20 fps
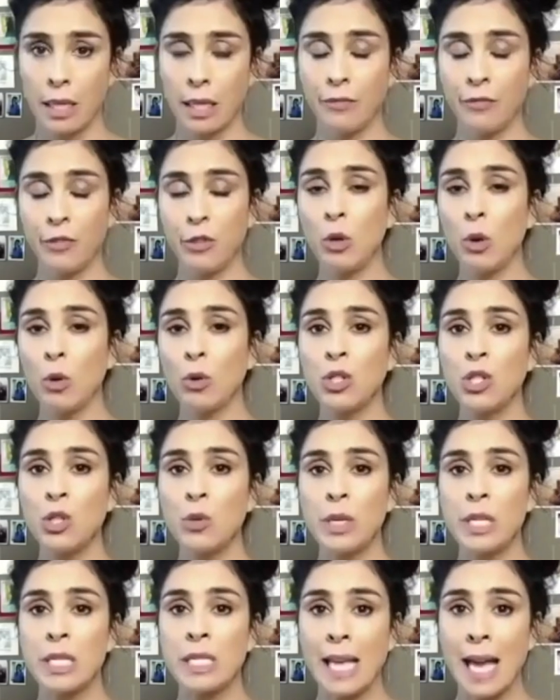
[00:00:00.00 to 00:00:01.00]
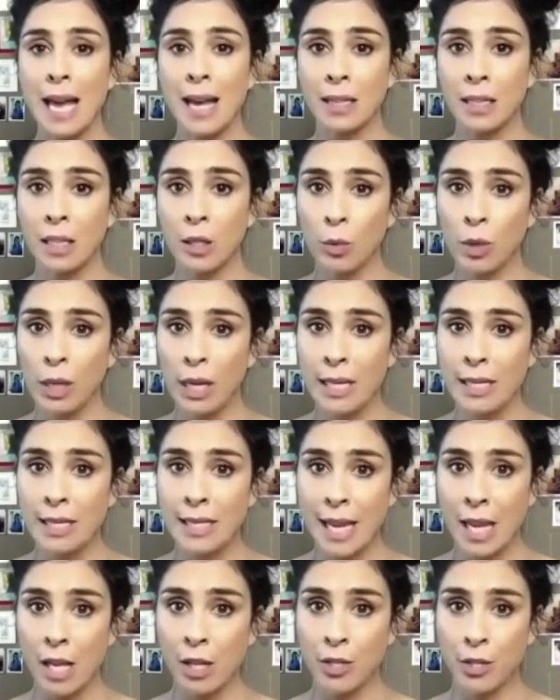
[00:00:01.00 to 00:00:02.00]
And if you don't do exactly what I
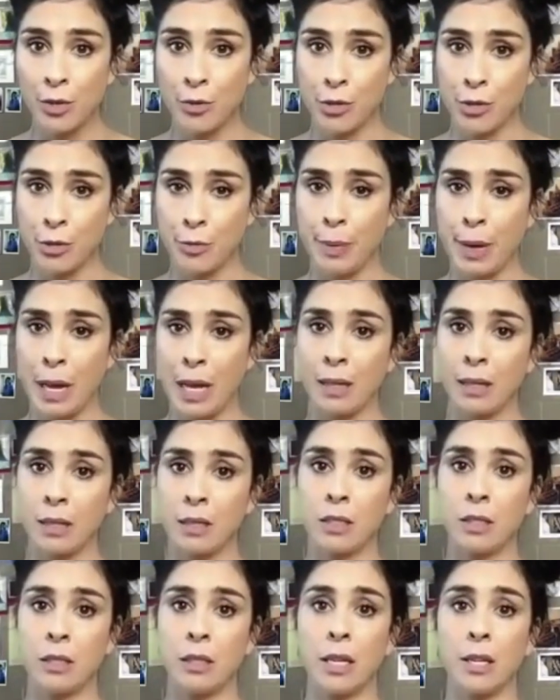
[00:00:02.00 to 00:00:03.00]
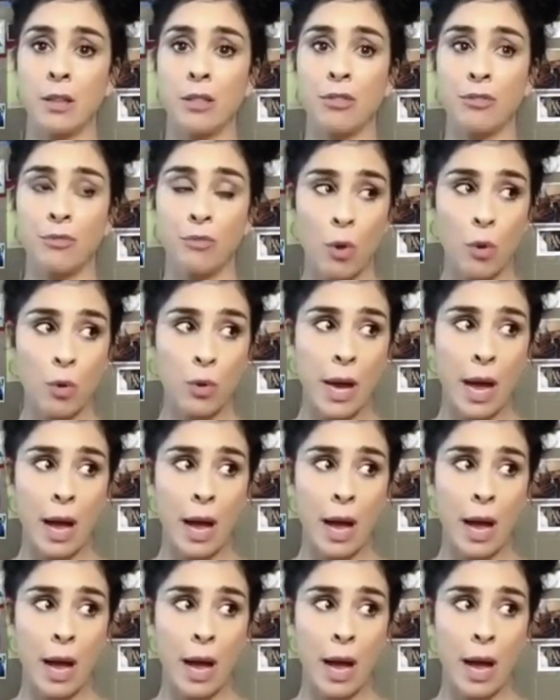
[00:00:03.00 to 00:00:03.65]
tell you, your ballot could get thrown